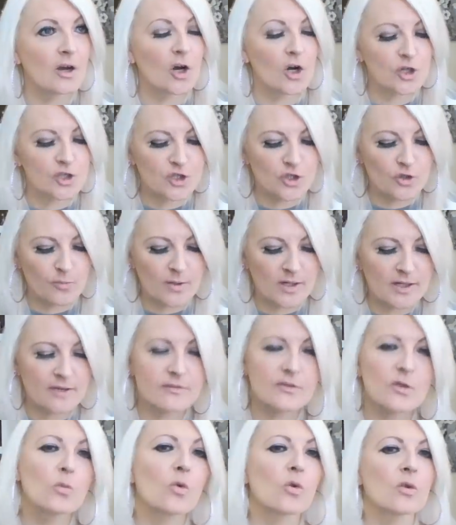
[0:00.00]
Or do you
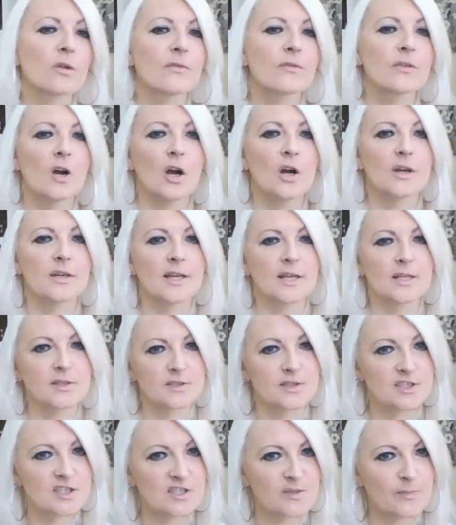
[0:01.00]
believe the word of God
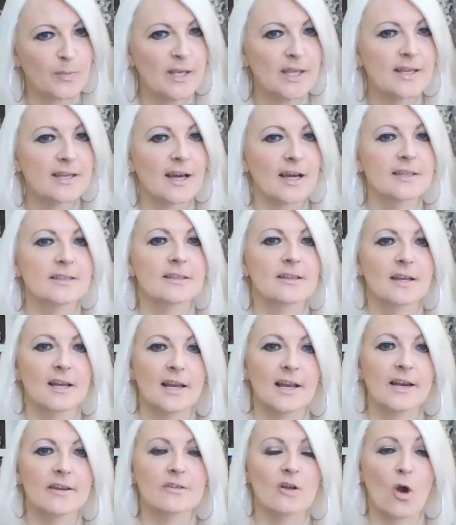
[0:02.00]
and speak and
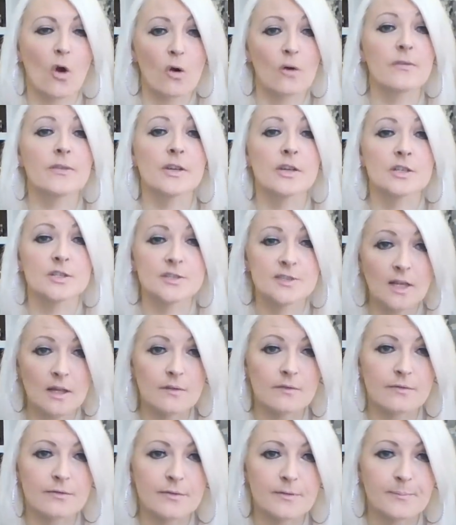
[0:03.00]
declare it over
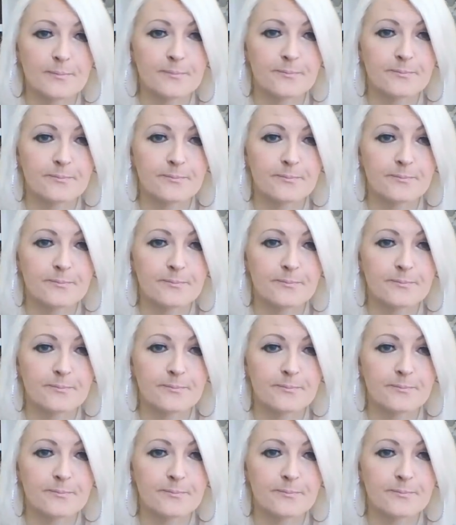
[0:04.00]
yourself?